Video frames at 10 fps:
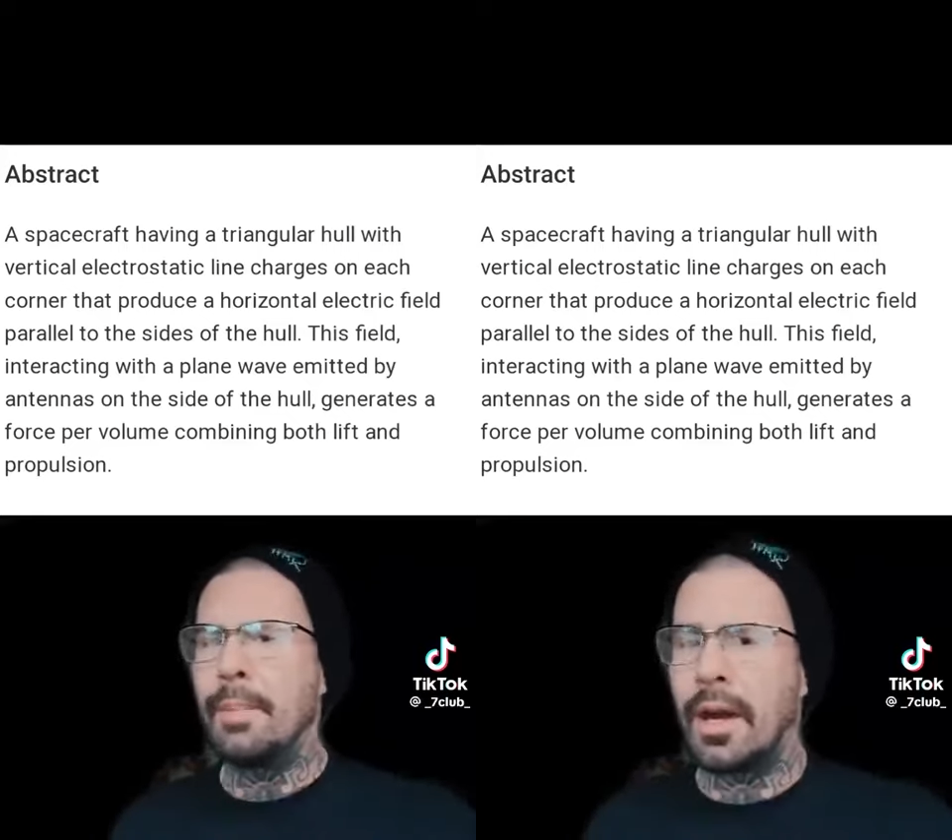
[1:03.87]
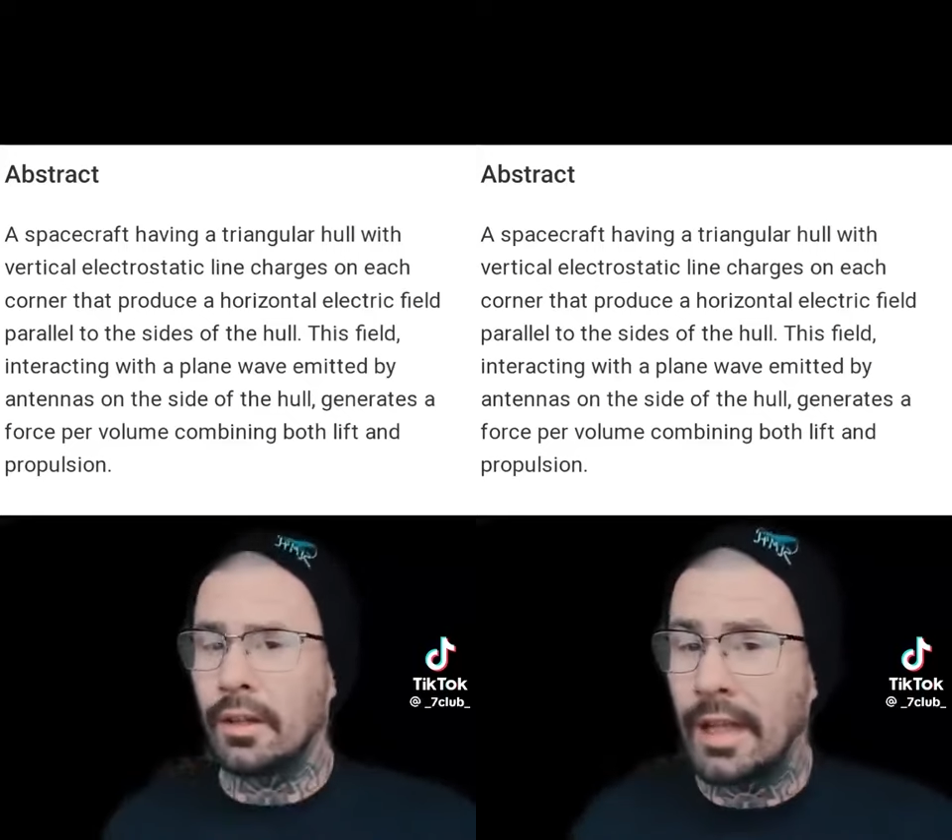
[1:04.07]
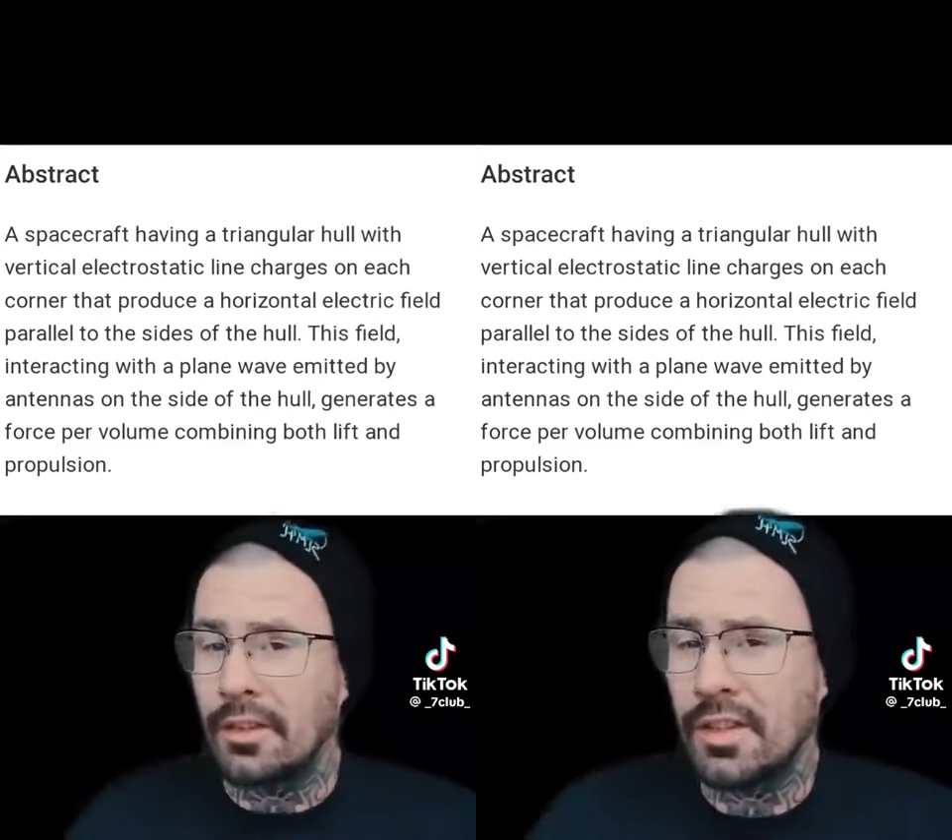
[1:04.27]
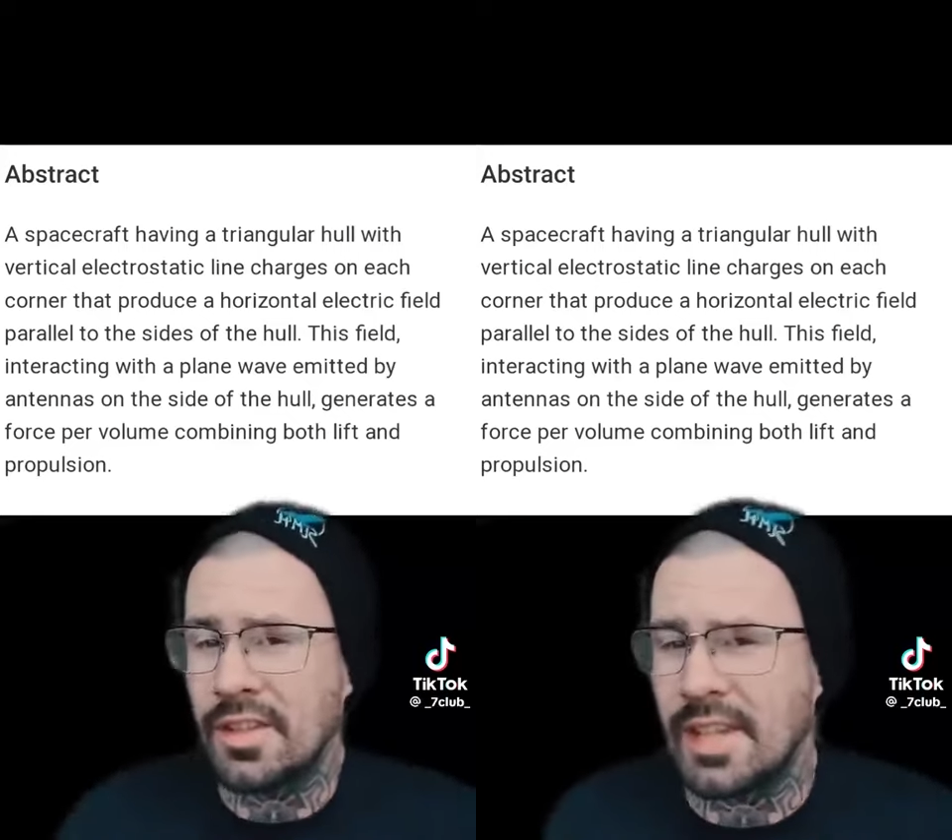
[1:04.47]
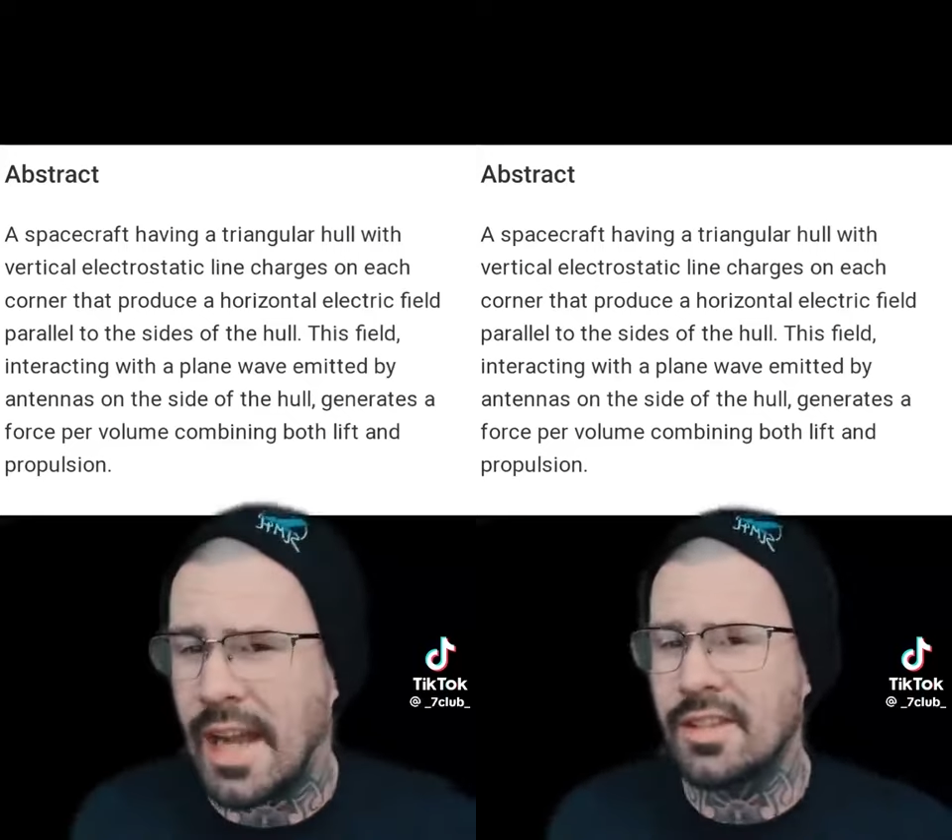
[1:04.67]
parallel
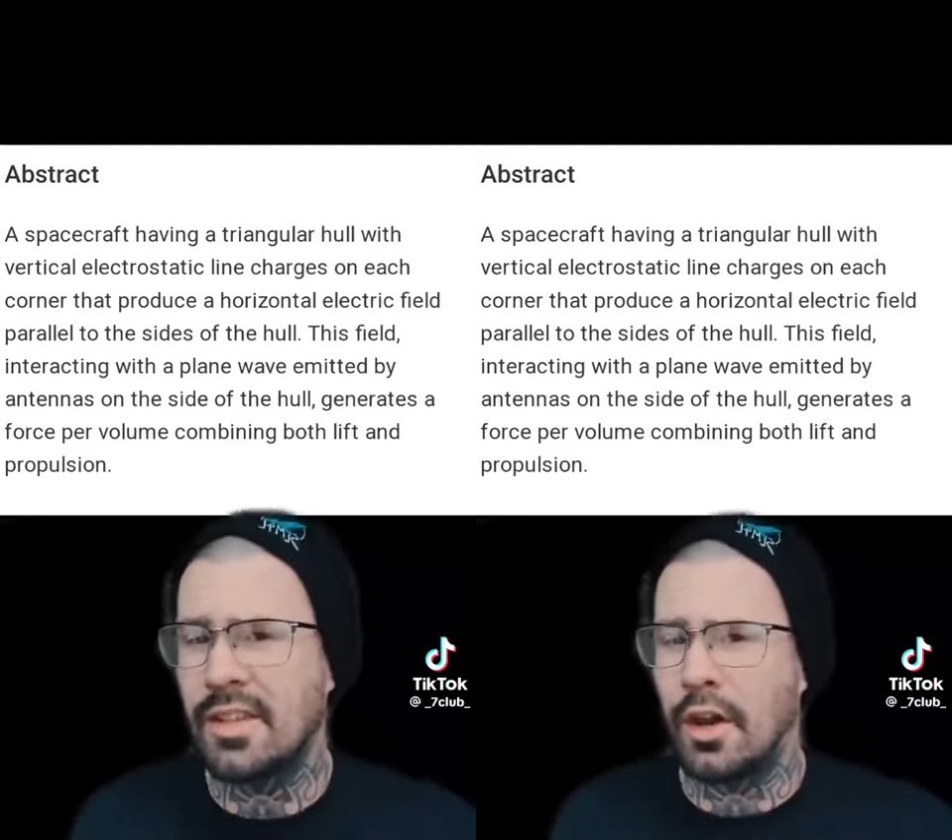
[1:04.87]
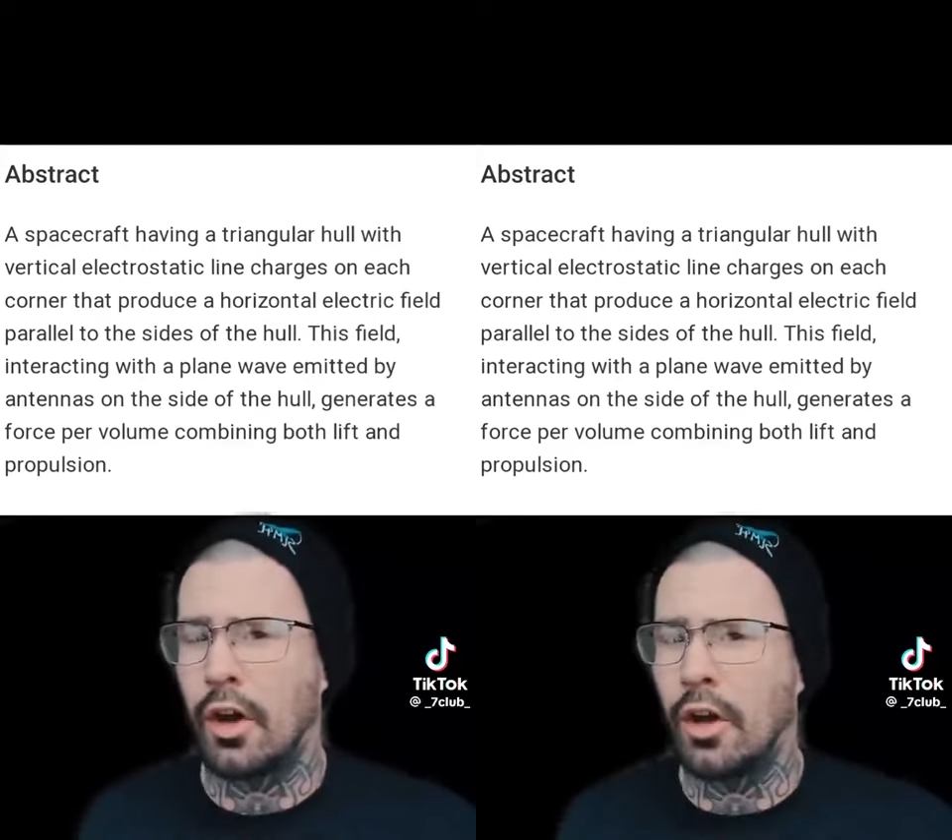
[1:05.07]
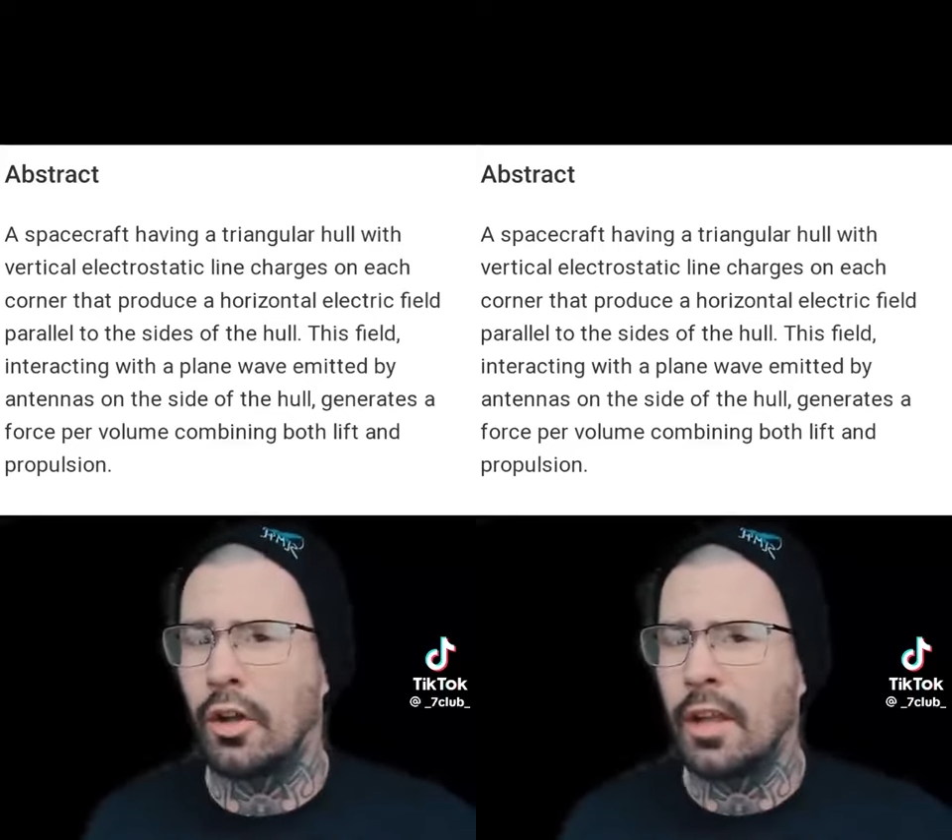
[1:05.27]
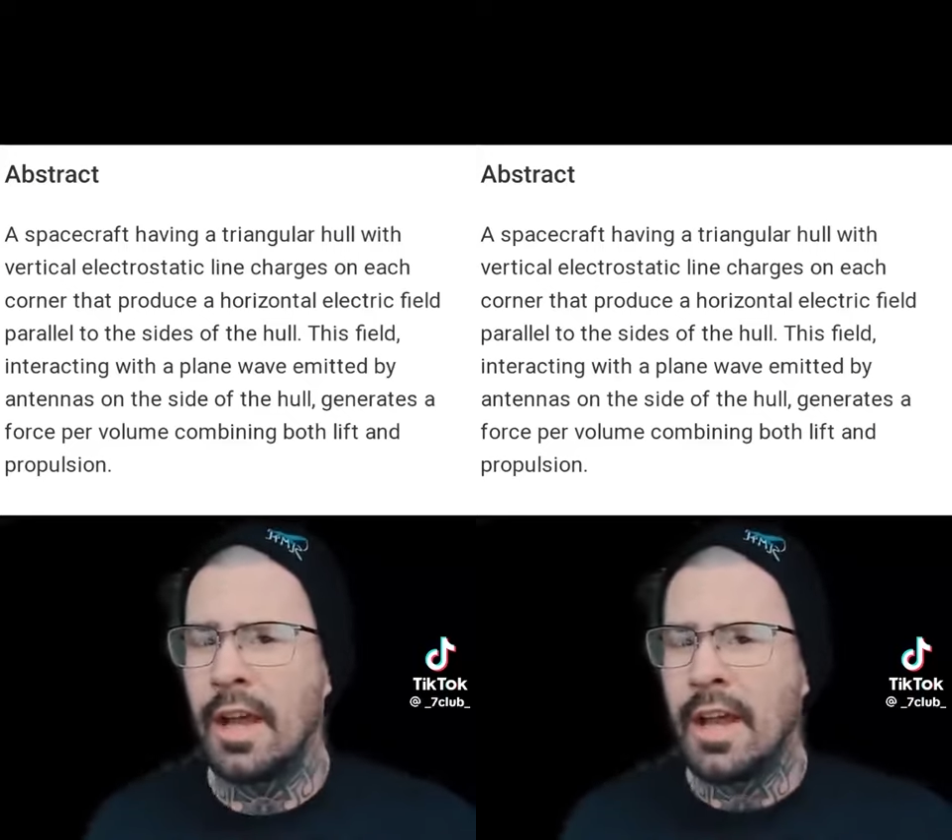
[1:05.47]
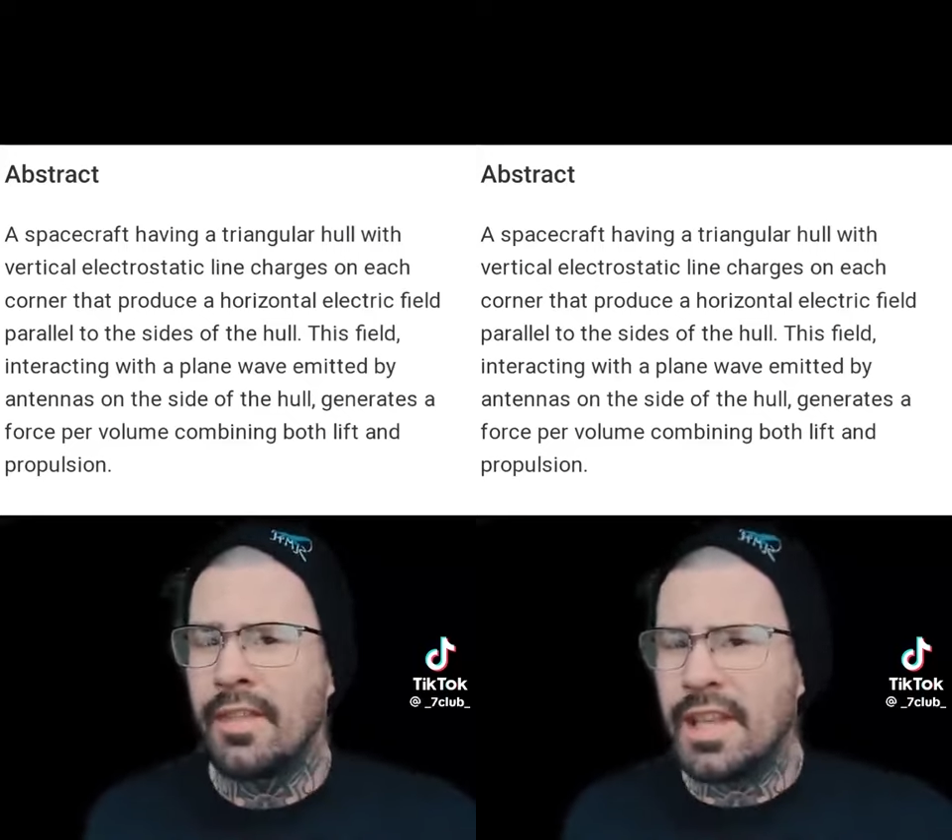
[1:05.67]
to the sides of the hull.